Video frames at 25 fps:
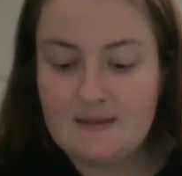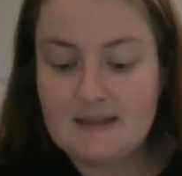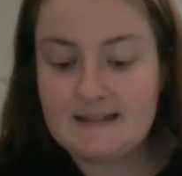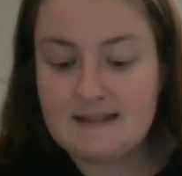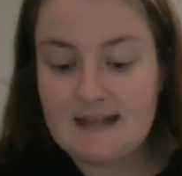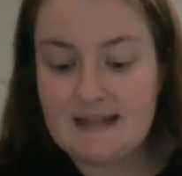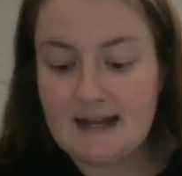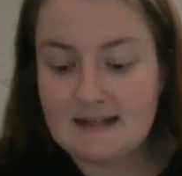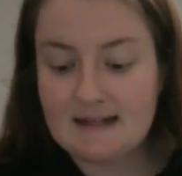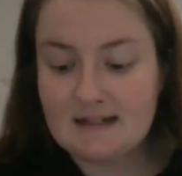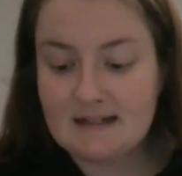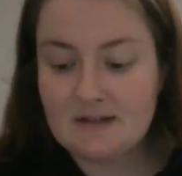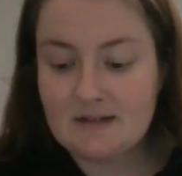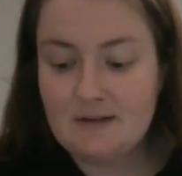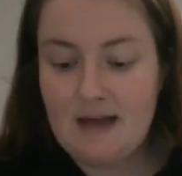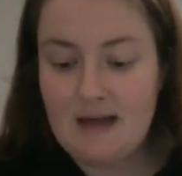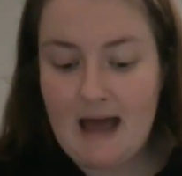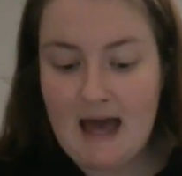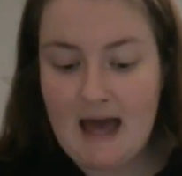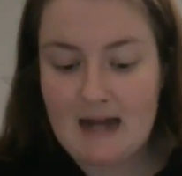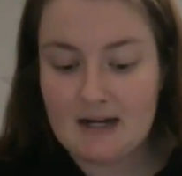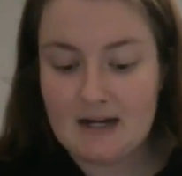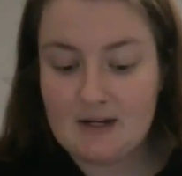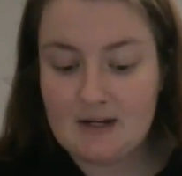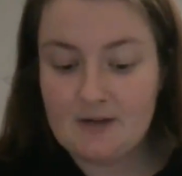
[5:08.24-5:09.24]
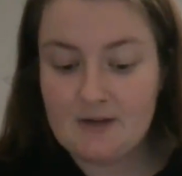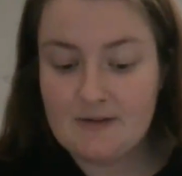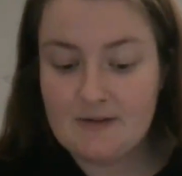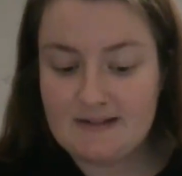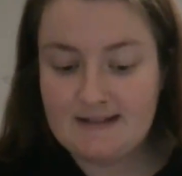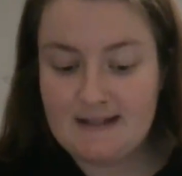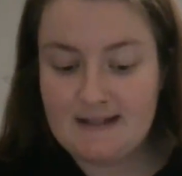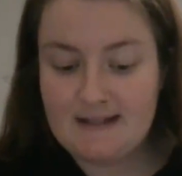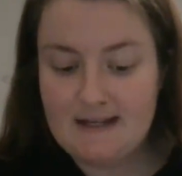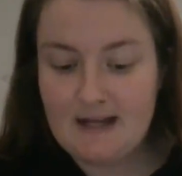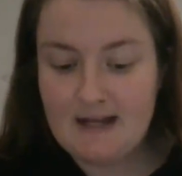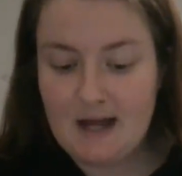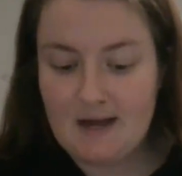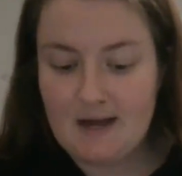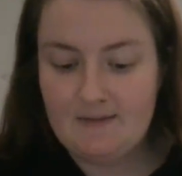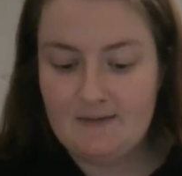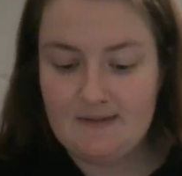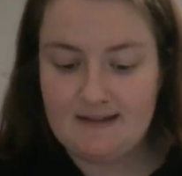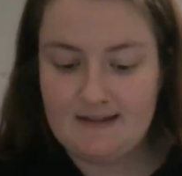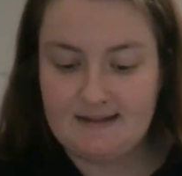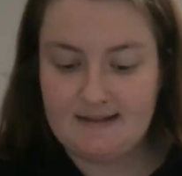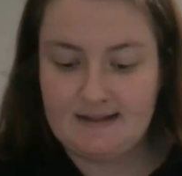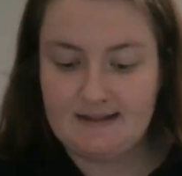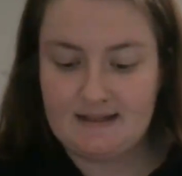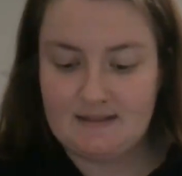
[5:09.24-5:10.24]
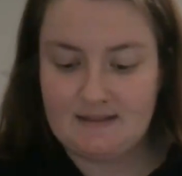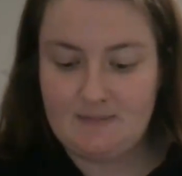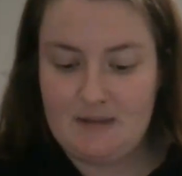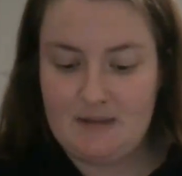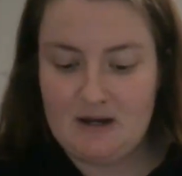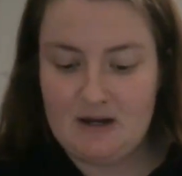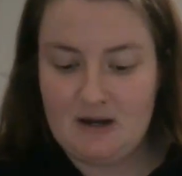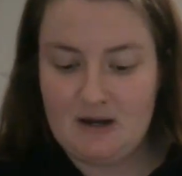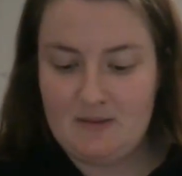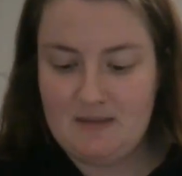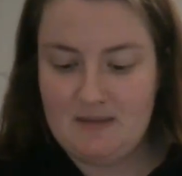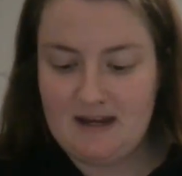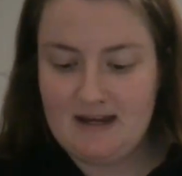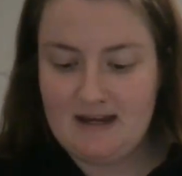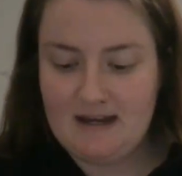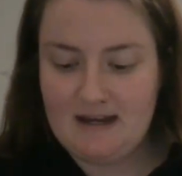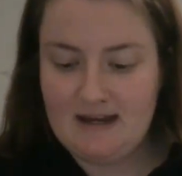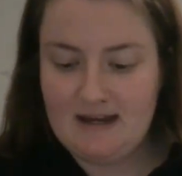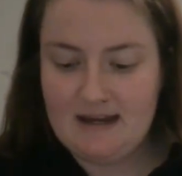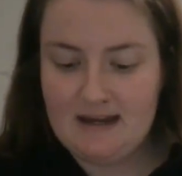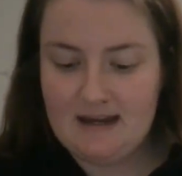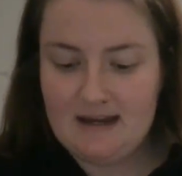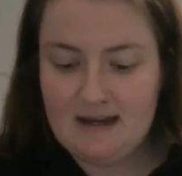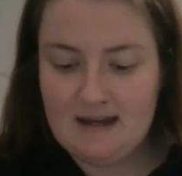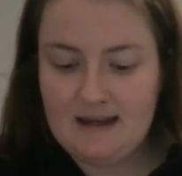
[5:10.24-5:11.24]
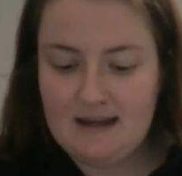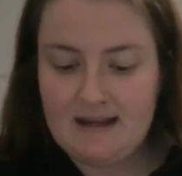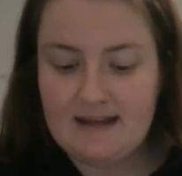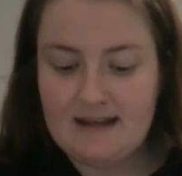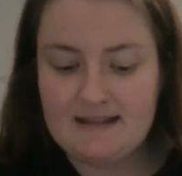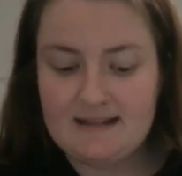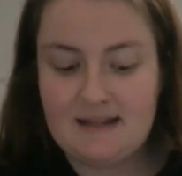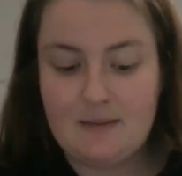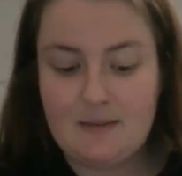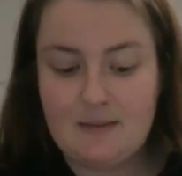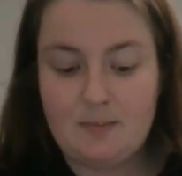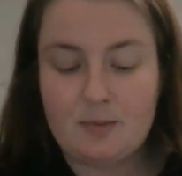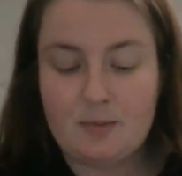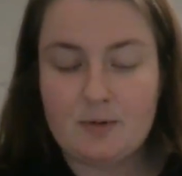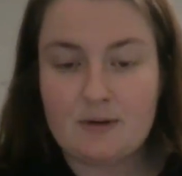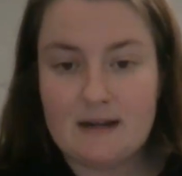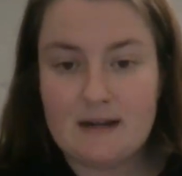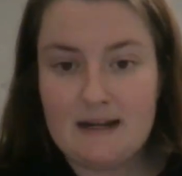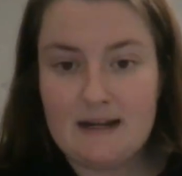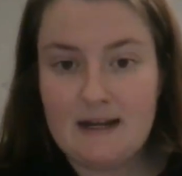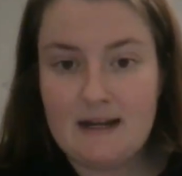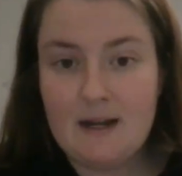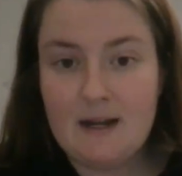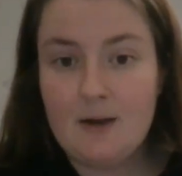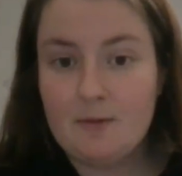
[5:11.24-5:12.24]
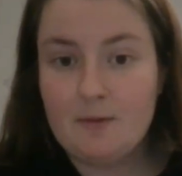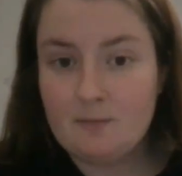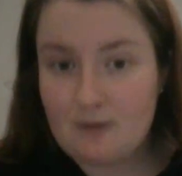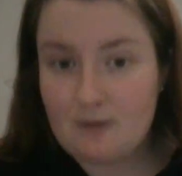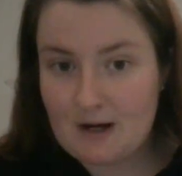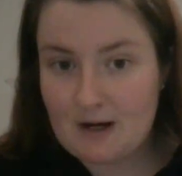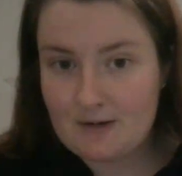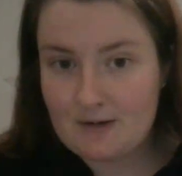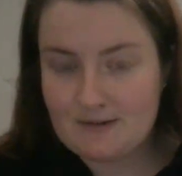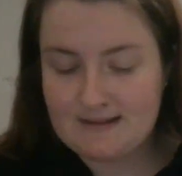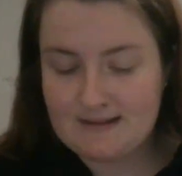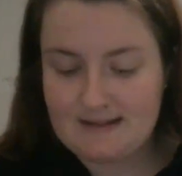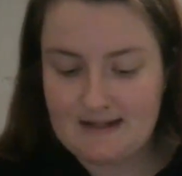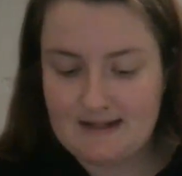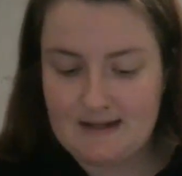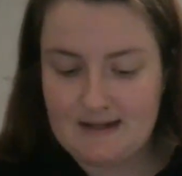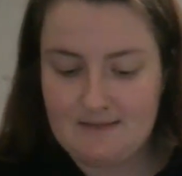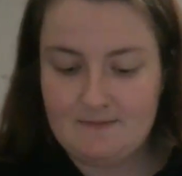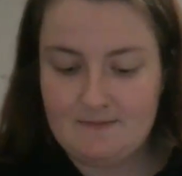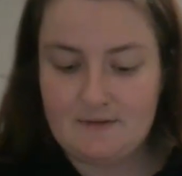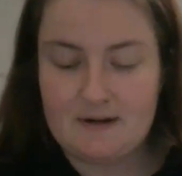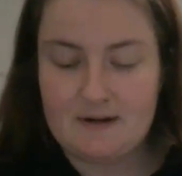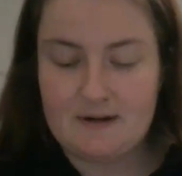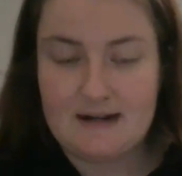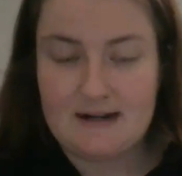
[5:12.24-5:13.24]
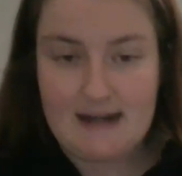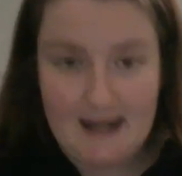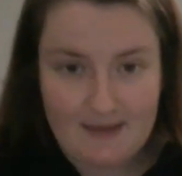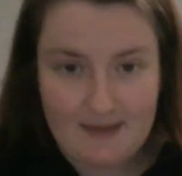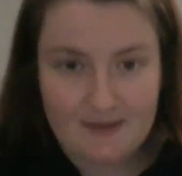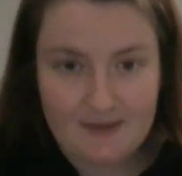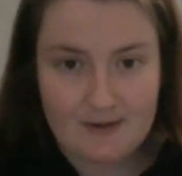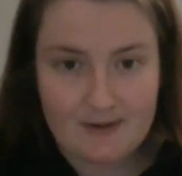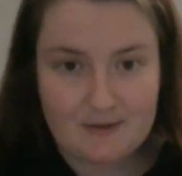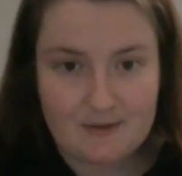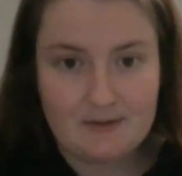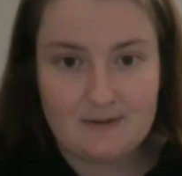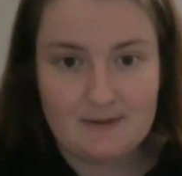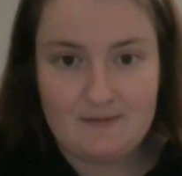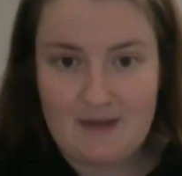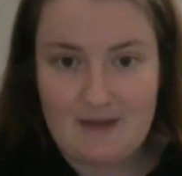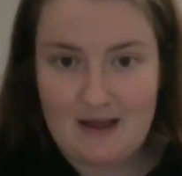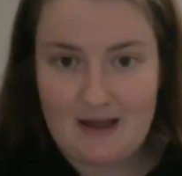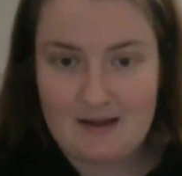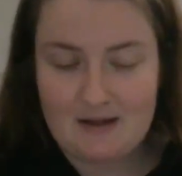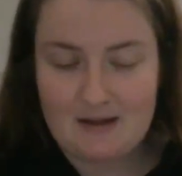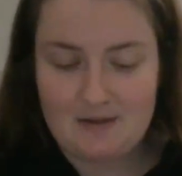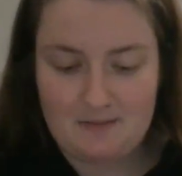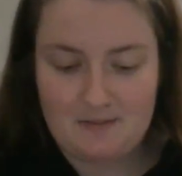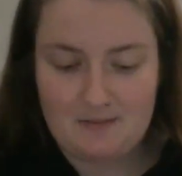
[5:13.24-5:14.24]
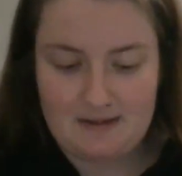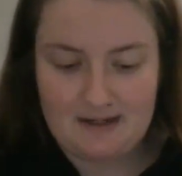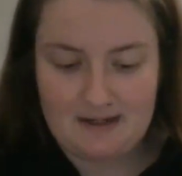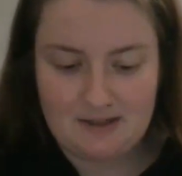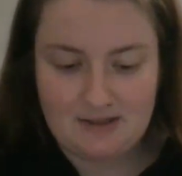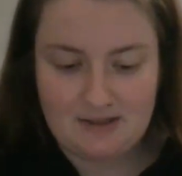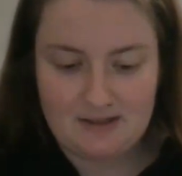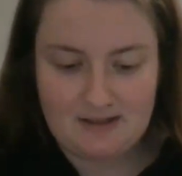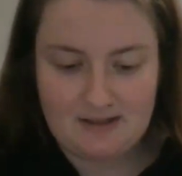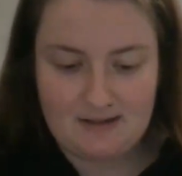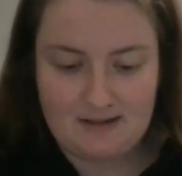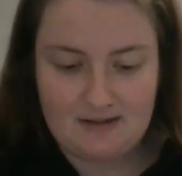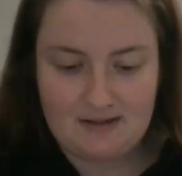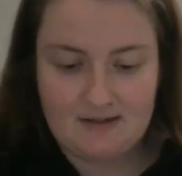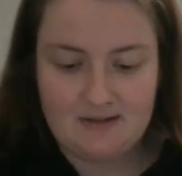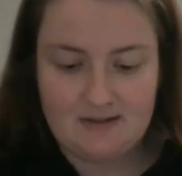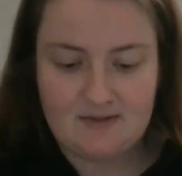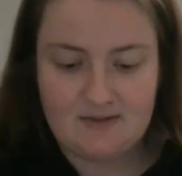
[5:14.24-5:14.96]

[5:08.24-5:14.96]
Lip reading: The technical adequacy of this experiment is a prerequisite for an ethical evaluation.